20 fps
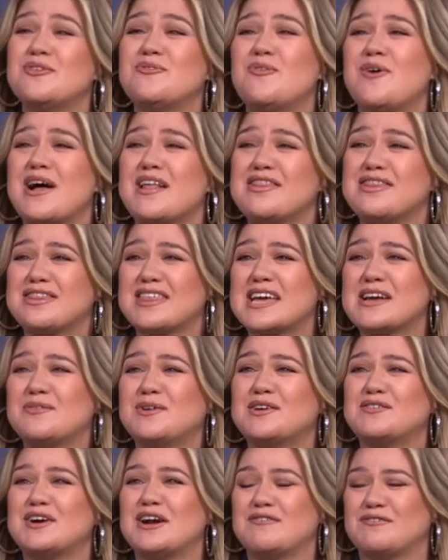the one thing,
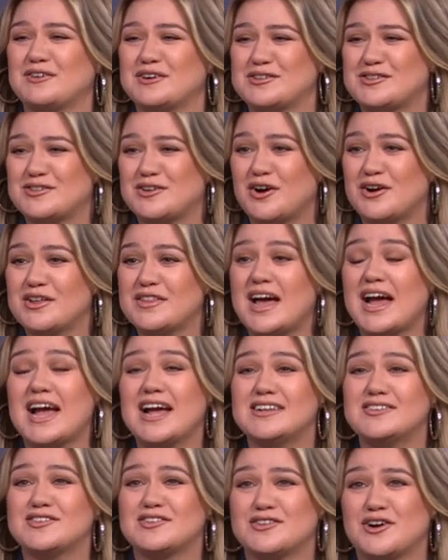whenever I first started, I
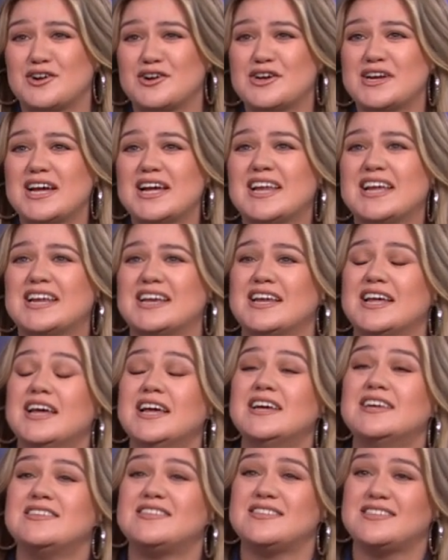hadn't started yet, and
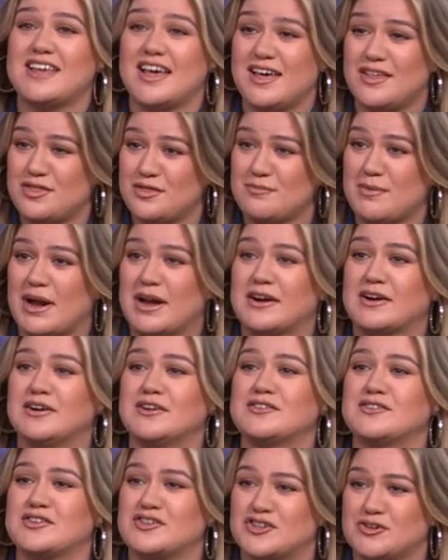Seth
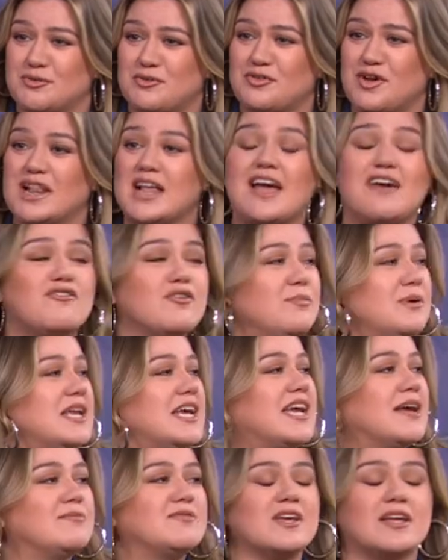Meyers and Jimmy Fallon, everybody
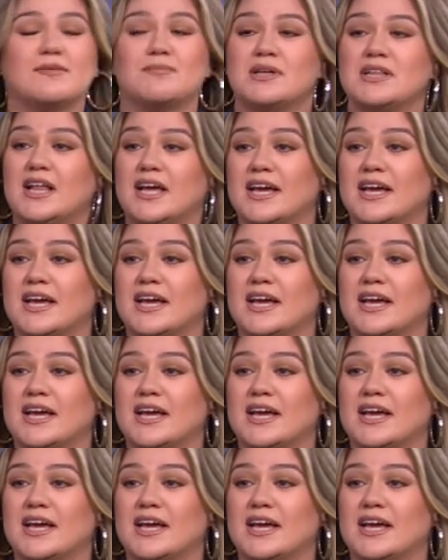kept telling me,